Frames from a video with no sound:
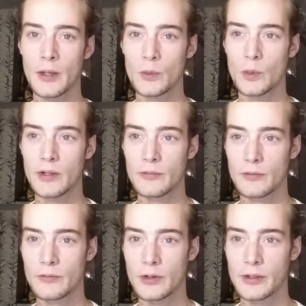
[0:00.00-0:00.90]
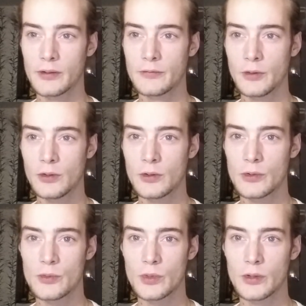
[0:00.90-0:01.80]
And when in the
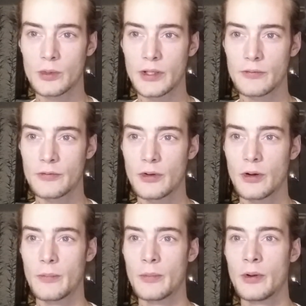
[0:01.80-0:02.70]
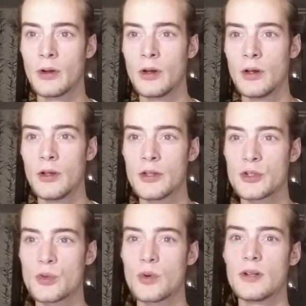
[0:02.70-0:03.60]
footnotes we went from
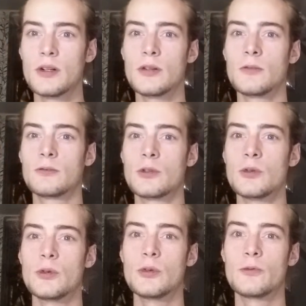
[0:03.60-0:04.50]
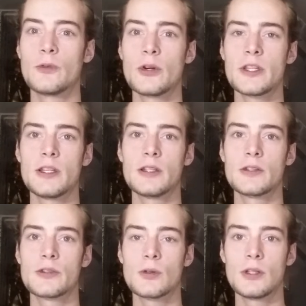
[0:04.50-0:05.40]
12 to 14.
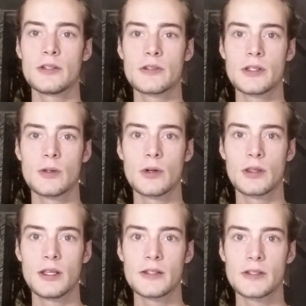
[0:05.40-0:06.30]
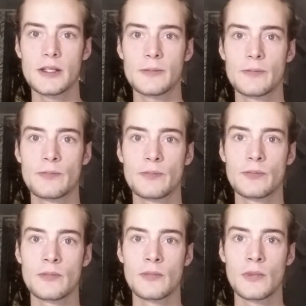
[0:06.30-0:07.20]
So let's see what they say.
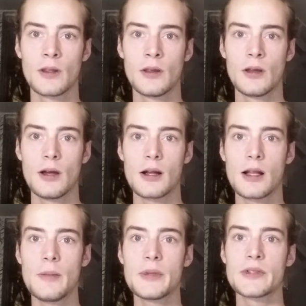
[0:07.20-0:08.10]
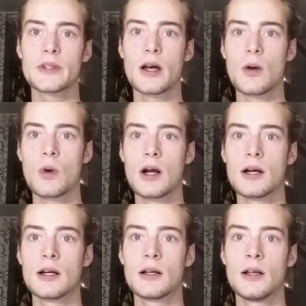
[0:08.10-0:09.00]
A Kāmāsava,
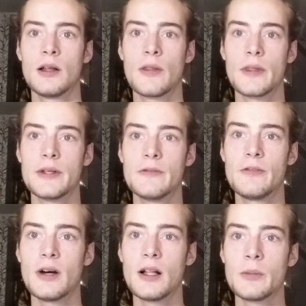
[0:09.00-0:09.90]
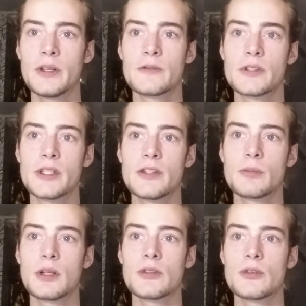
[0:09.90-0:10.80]
the defilement of sense
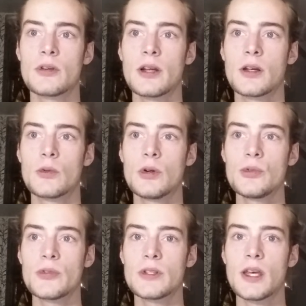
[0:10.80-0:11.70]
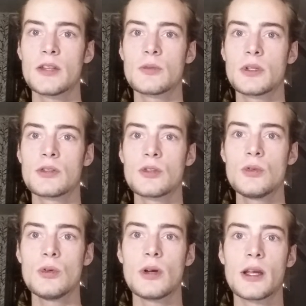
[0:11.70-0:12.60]
pleasure, a gross attachment
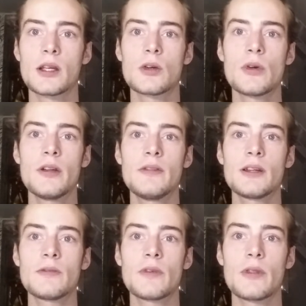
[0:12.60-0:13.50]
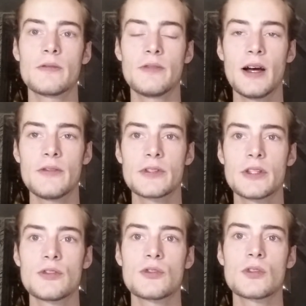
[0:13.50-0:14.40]
to and craving for the five
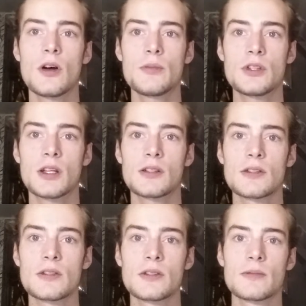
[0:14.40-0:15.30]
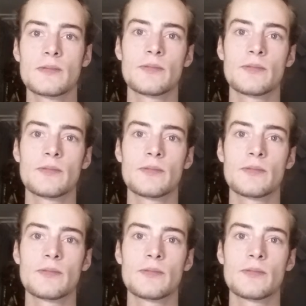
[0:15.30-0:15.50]
sense objects.